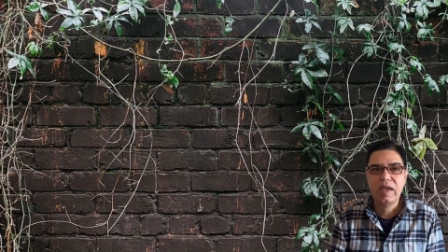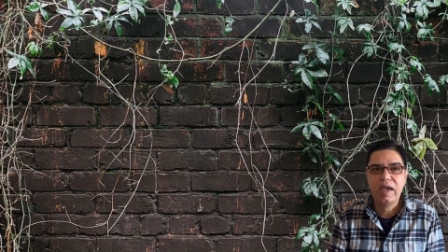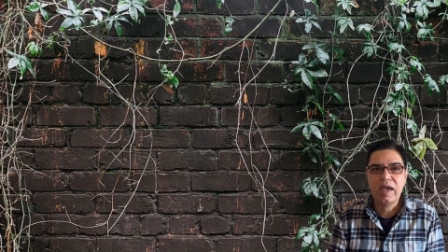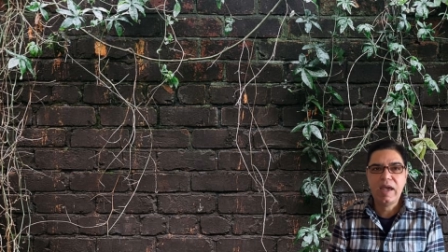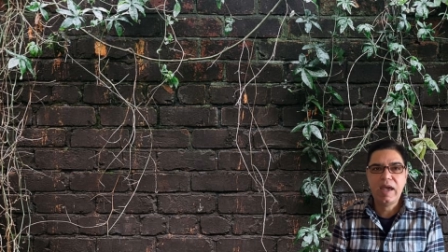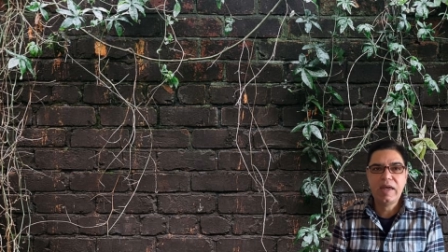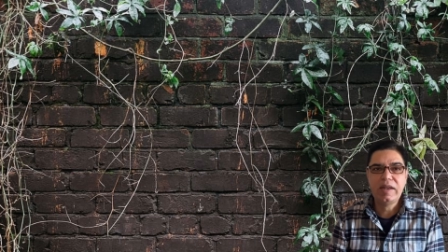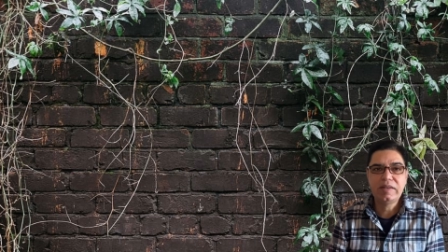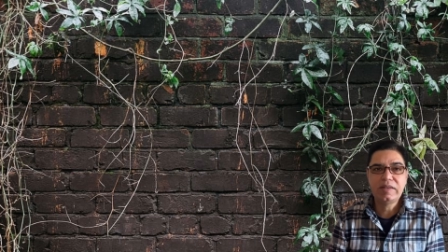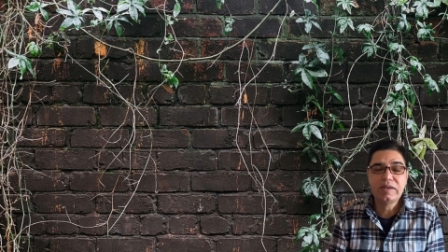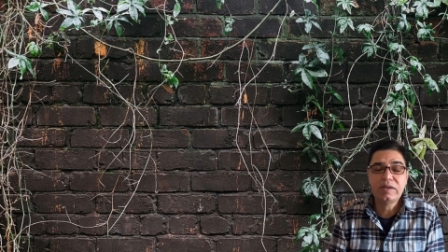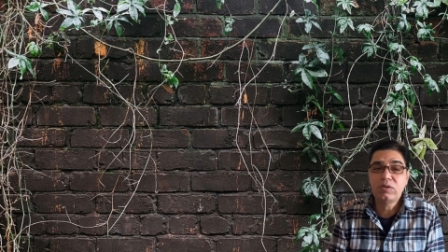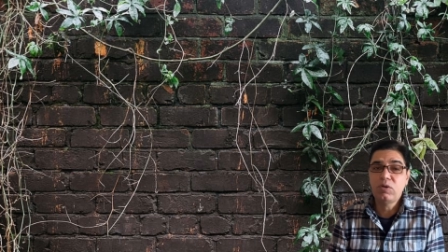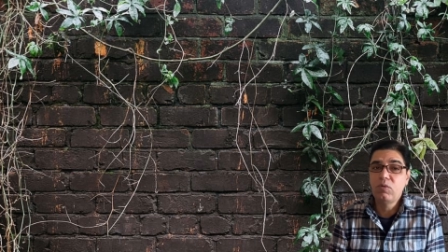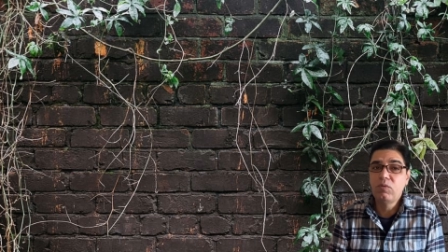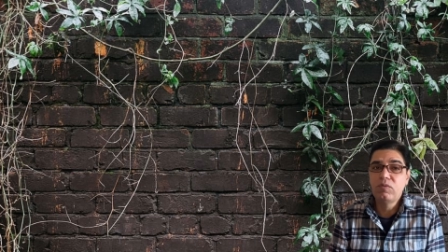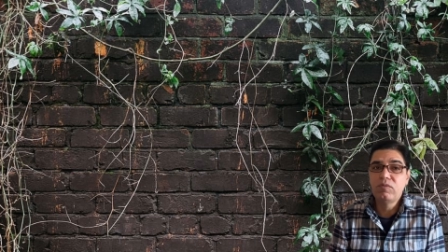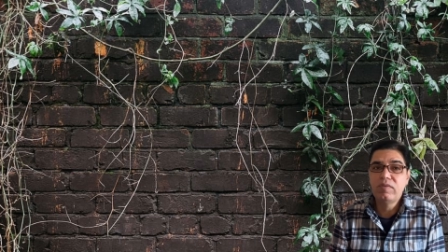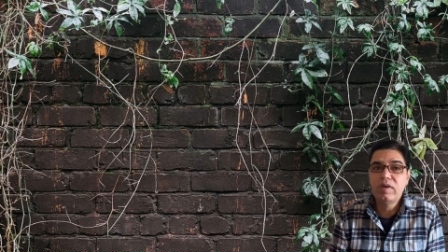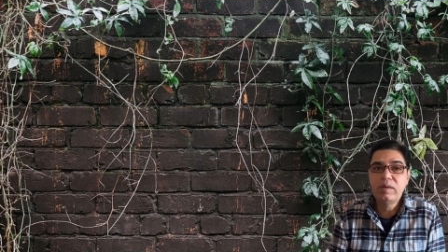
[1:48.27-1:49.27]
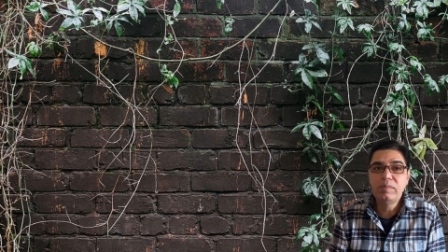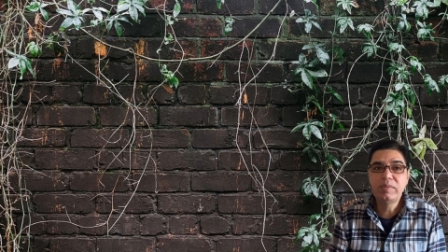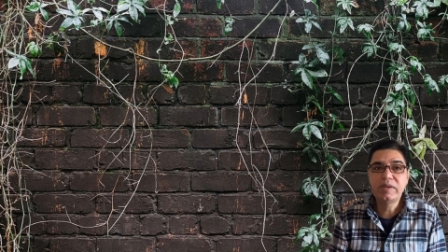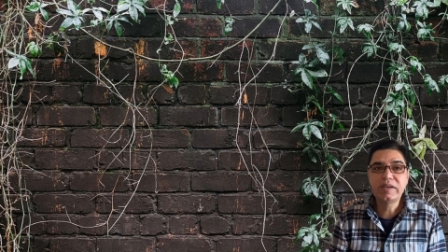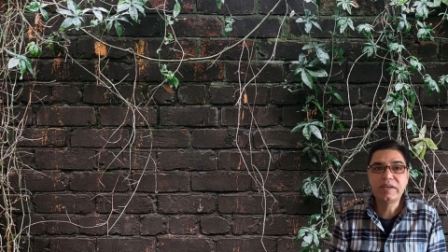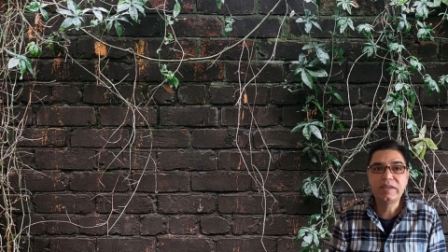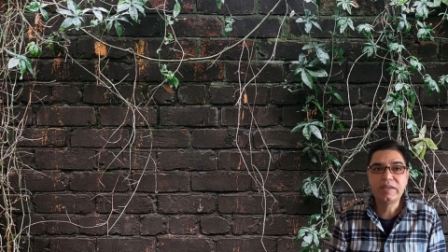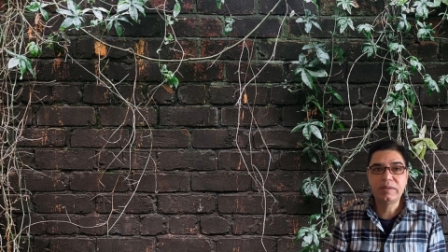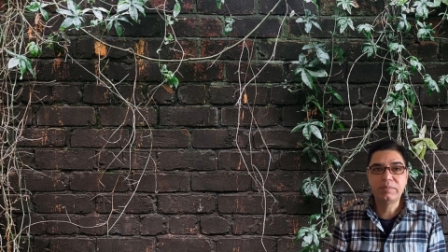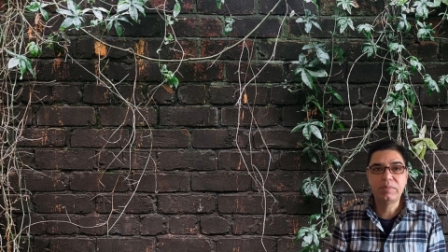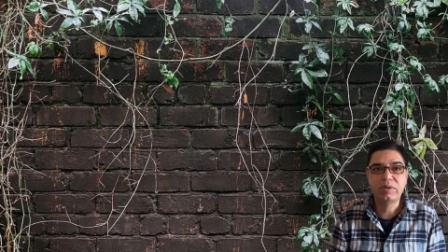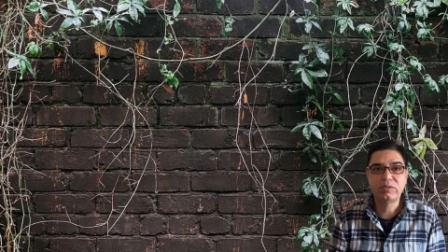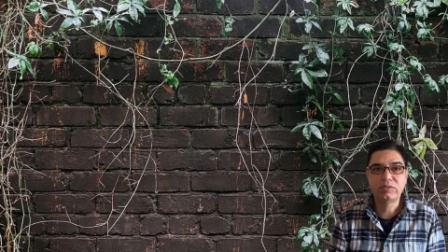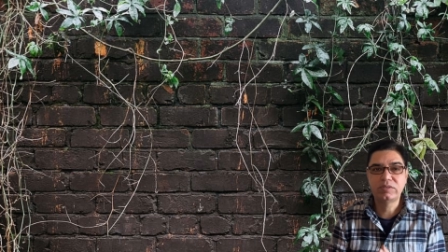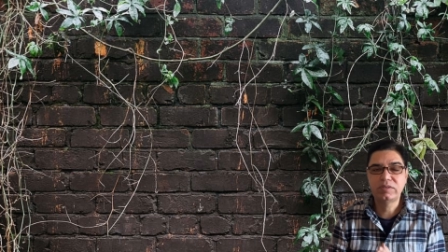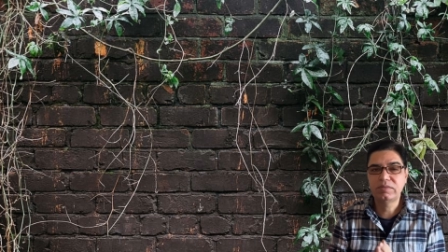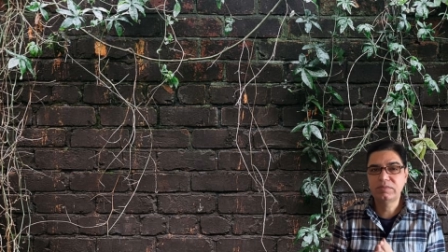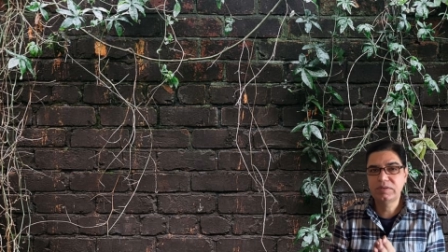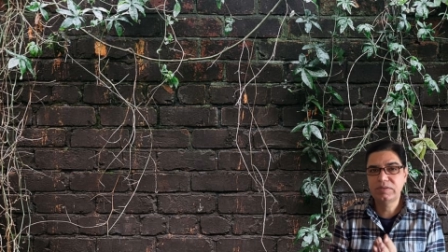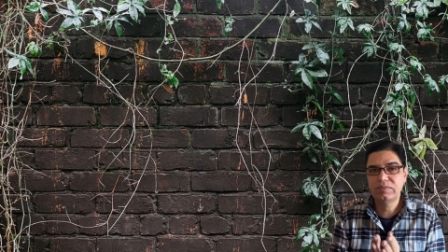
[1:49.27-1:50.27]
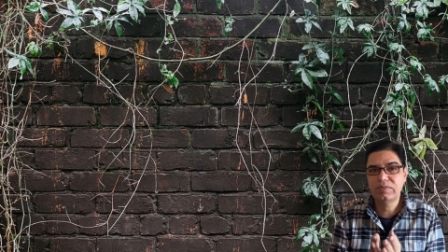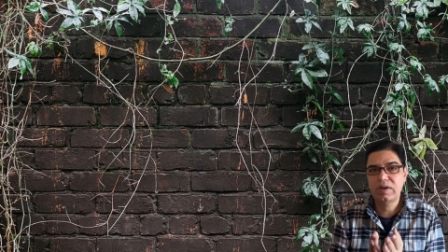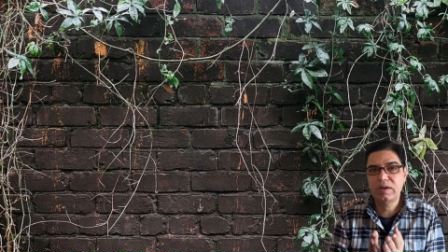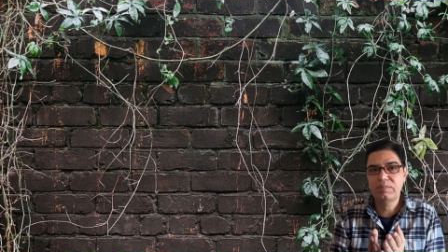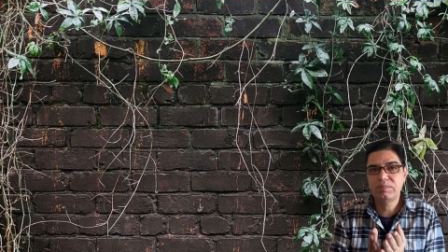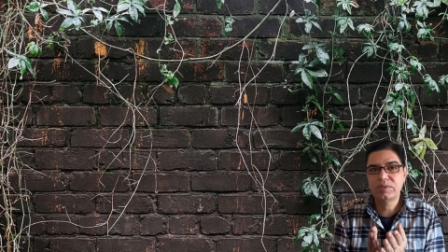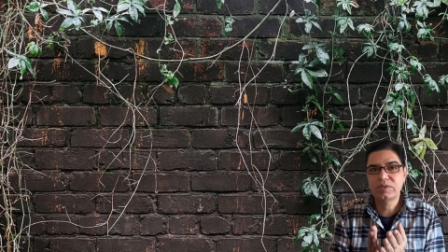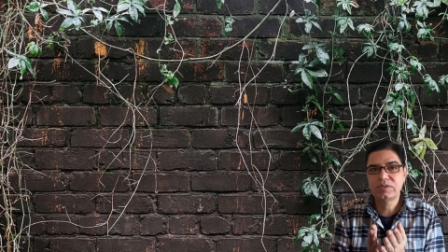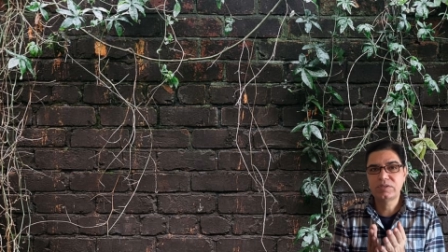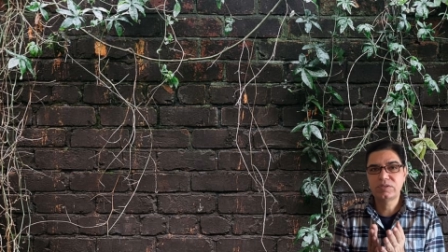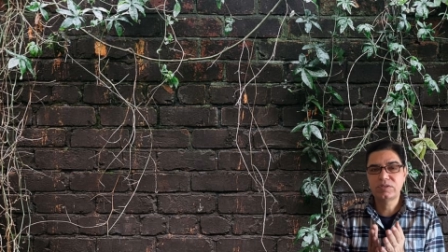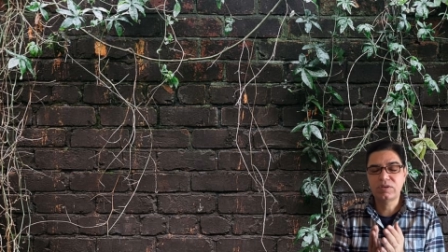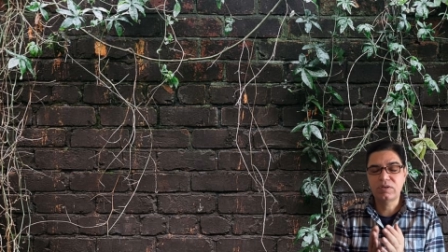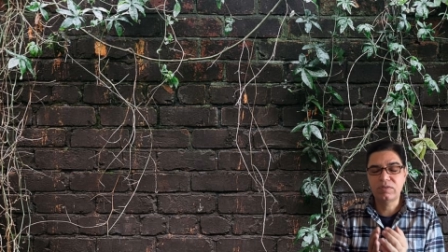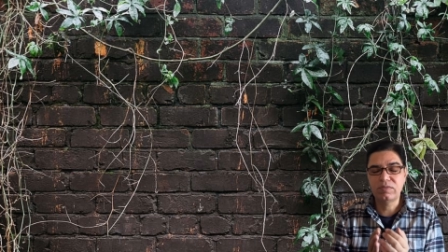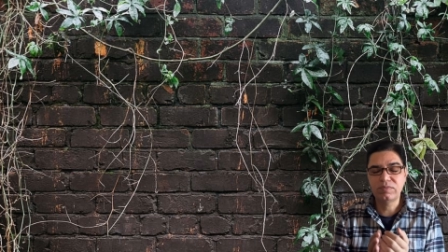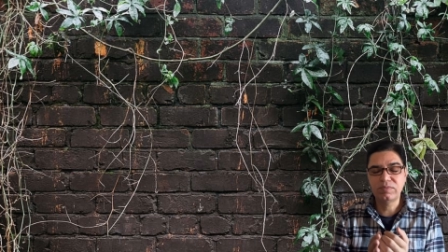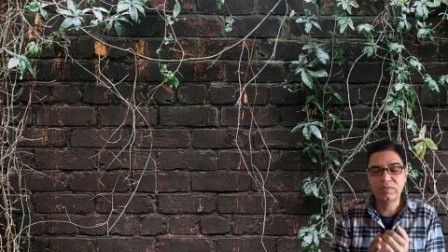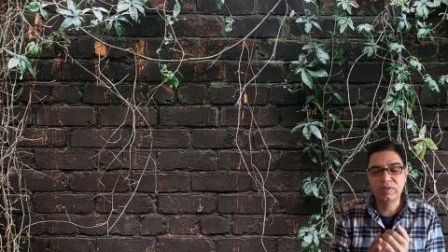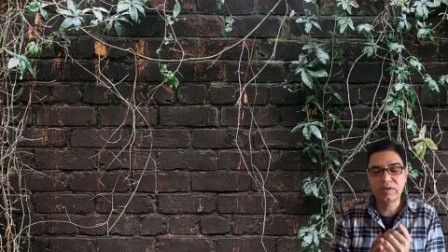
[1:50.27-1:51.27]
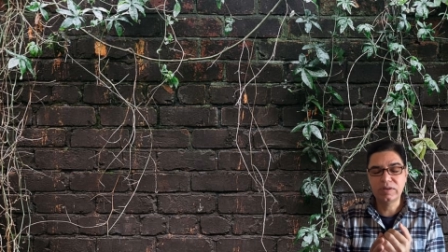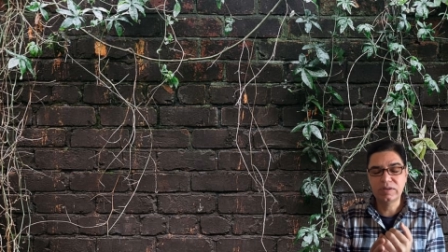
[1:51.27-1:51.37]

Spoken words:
And then overwhelmingly, about 75% of